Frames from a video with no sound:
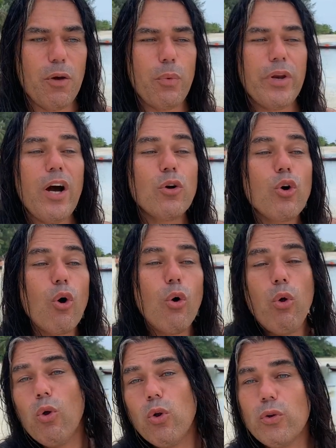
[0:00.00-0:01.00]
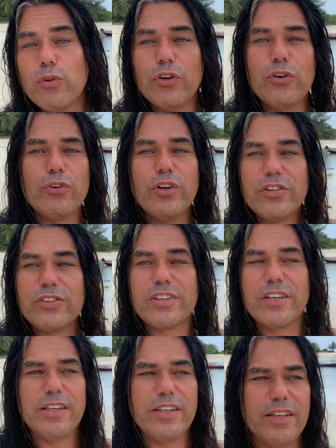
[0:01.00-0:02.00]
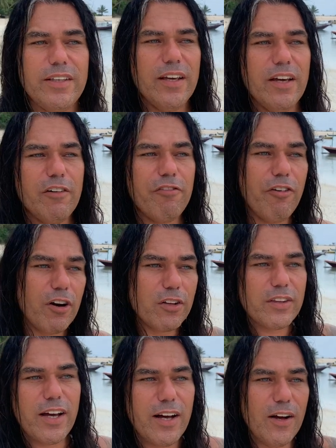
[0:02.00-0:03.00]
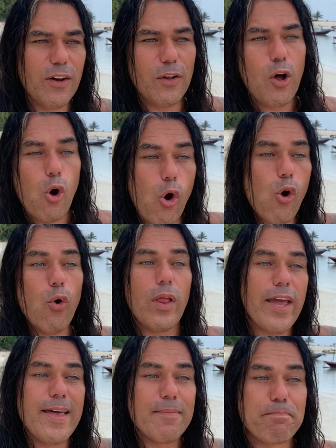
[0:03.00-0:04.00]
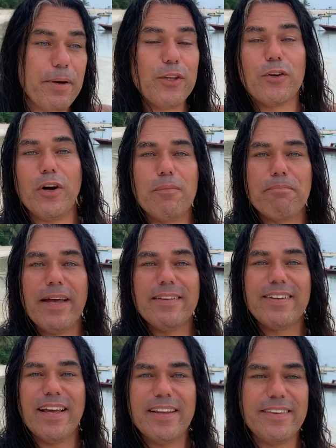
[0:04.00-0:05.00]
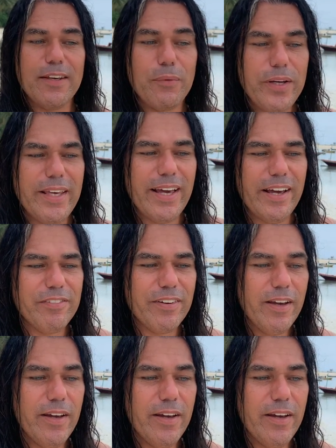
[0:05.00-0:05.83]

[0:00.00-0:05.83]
without all the risky, volatile, all-in Bitcoin mentality we have,